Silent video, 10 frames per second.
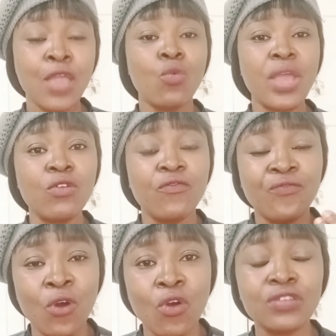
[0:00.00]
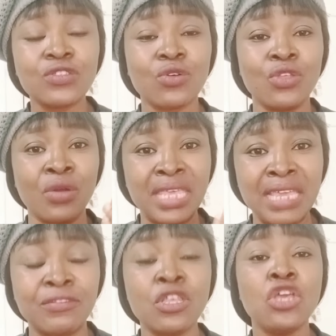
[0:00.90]
When you focus on your
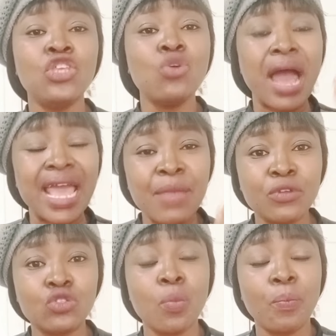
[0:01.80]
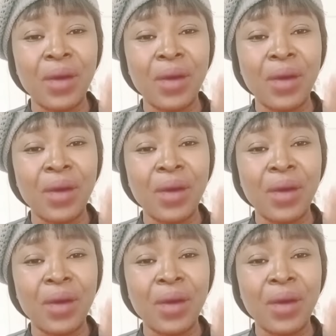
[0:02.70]
gift, you are able to